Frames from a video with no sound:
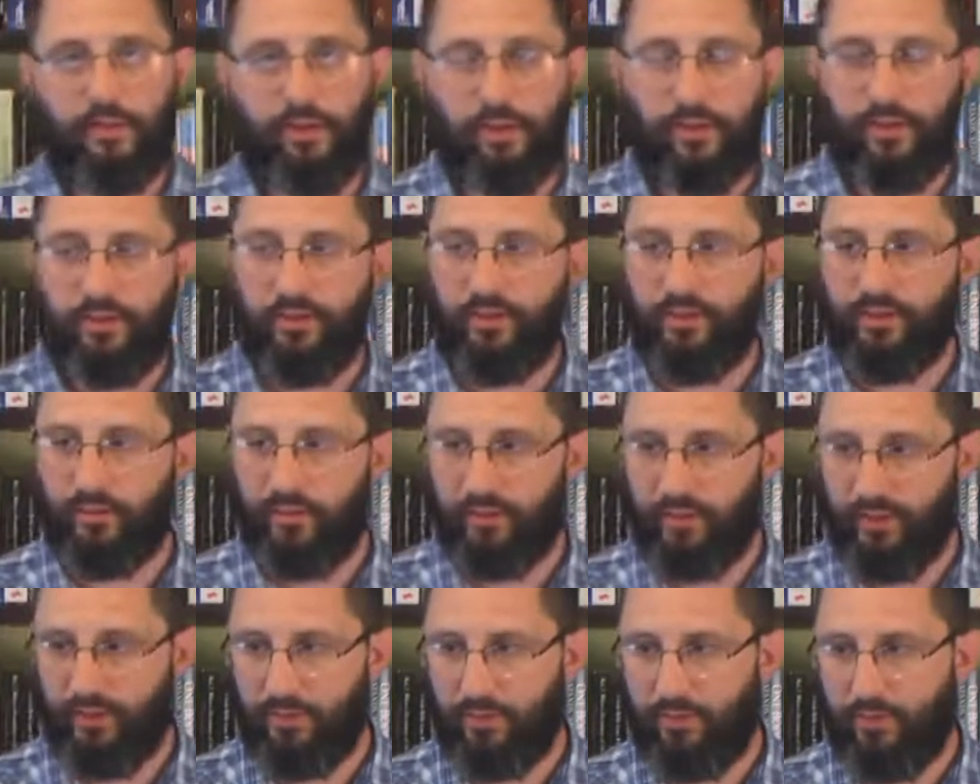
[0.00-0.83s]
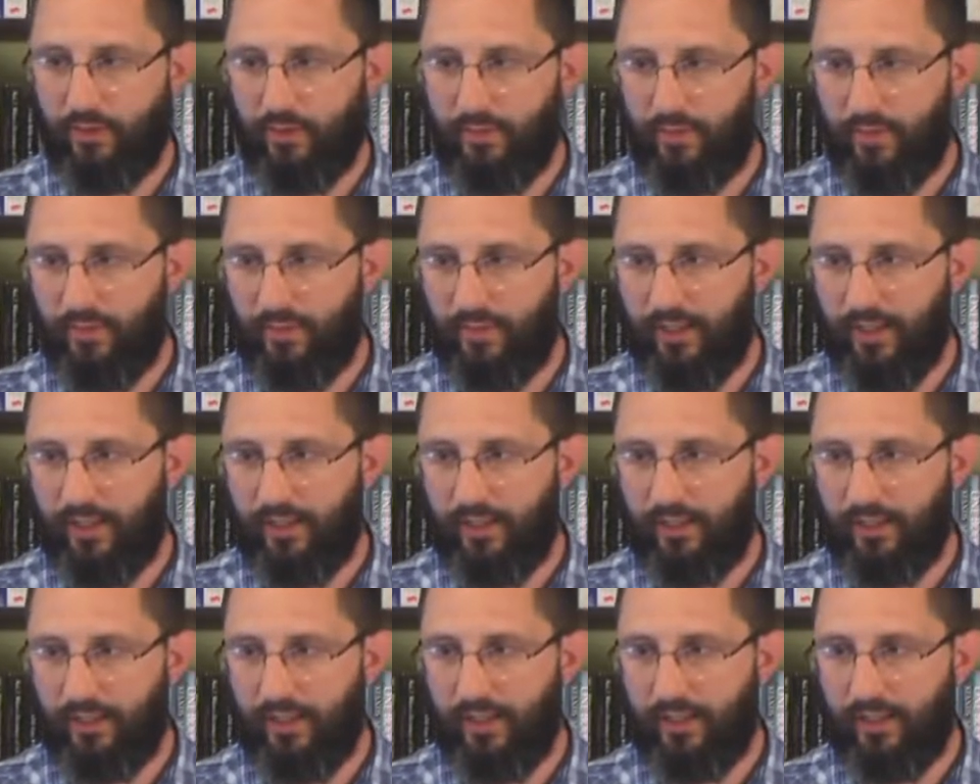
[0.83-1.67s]
Uh, just something that's been on my
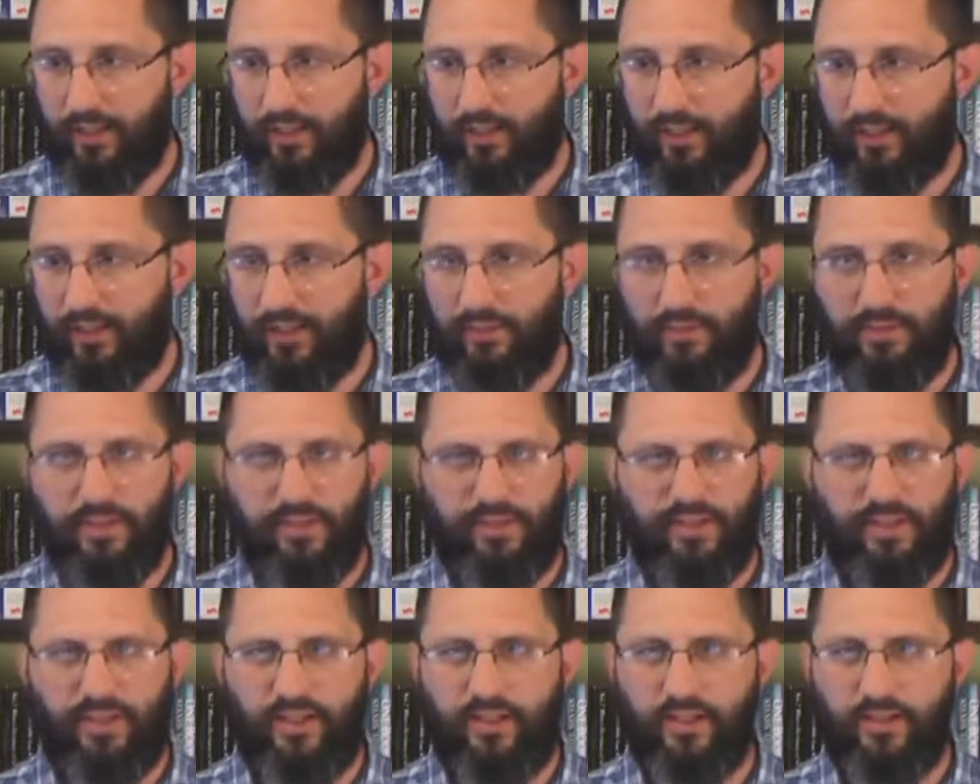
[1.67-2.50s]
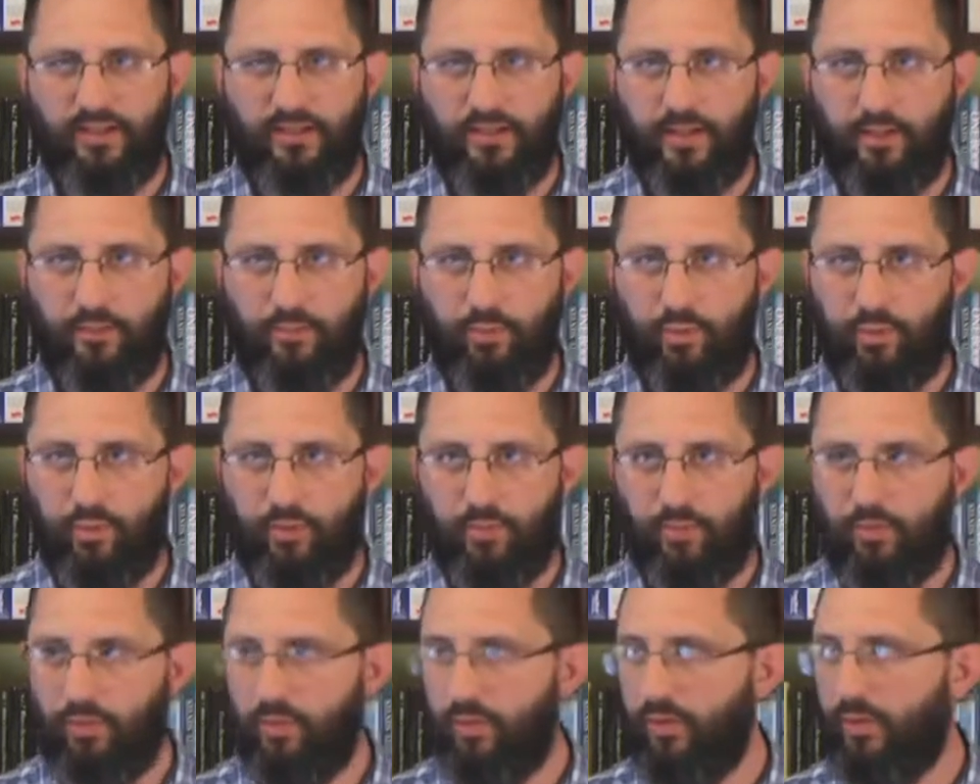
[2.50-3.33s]
mind a lot lately. I've been seeing this thing
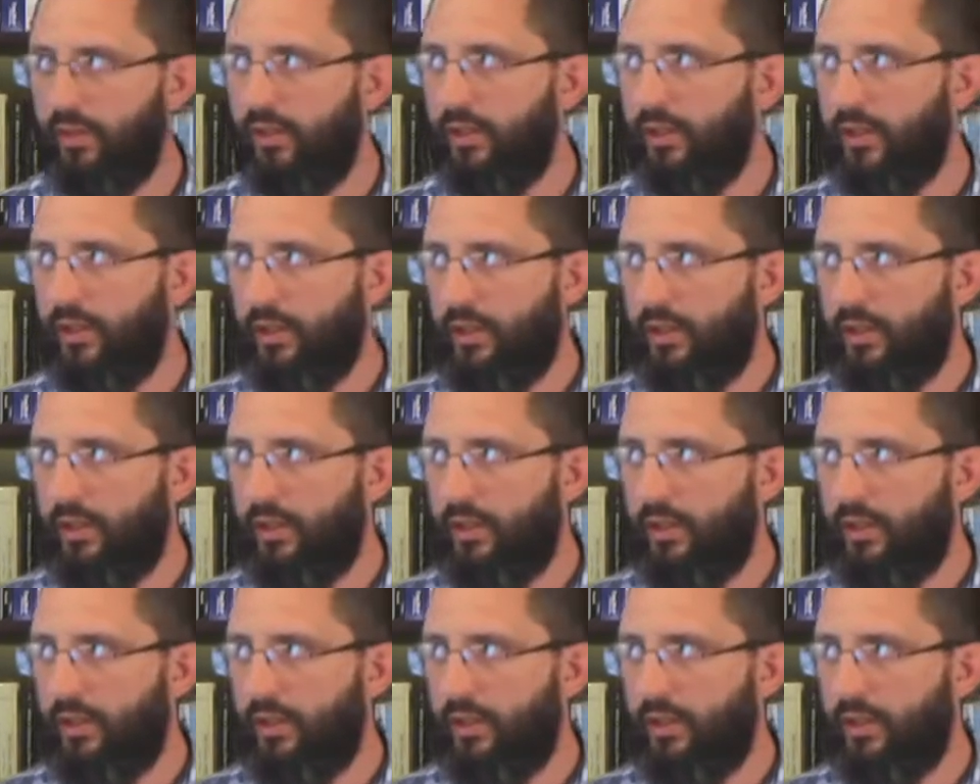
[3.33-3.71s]
more and more.